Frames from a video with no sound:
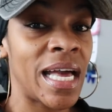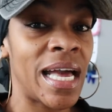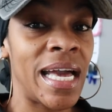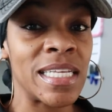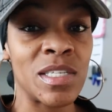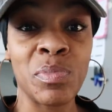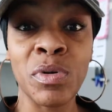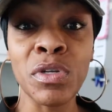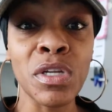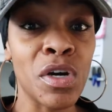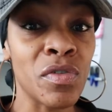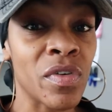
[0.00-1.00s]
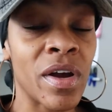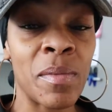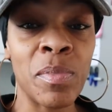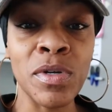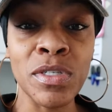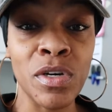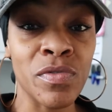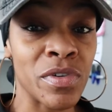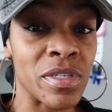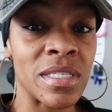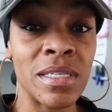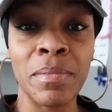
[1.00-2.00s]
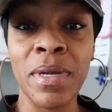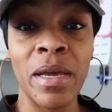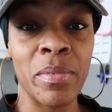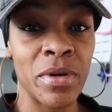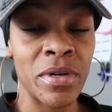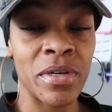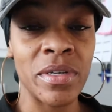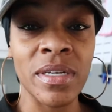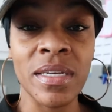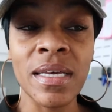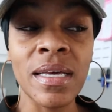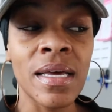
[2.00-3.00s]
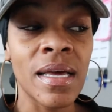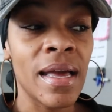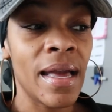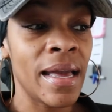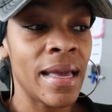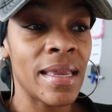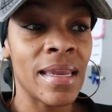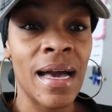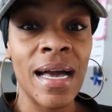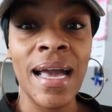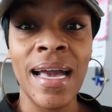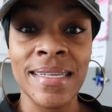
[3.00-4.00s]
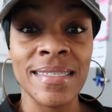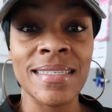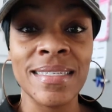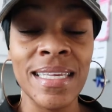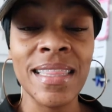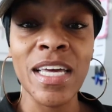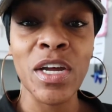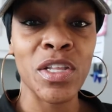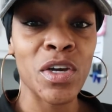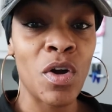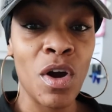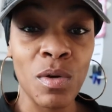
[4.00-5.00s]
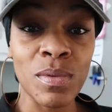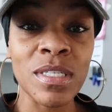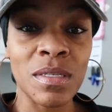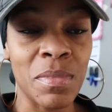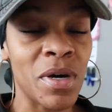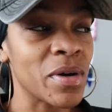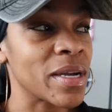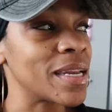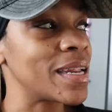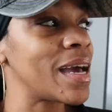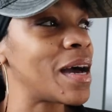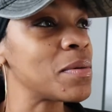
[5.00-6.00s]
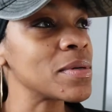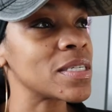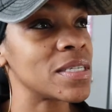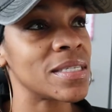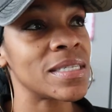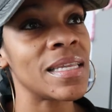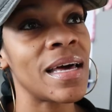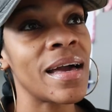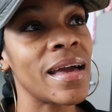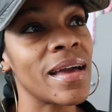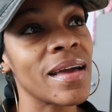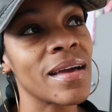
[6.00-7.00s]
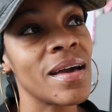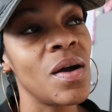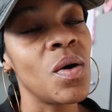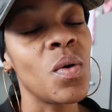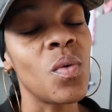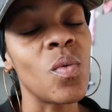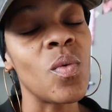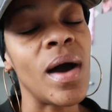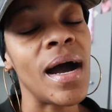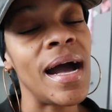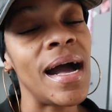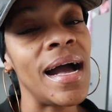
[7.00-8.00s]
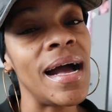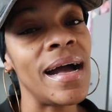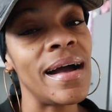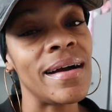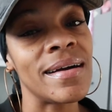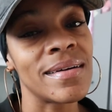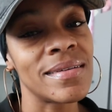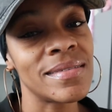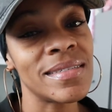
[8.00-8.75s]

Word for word: I had to pull over. I pulled over in some neighborhood and I had to sit there. The car was smoking, and I was just like, why?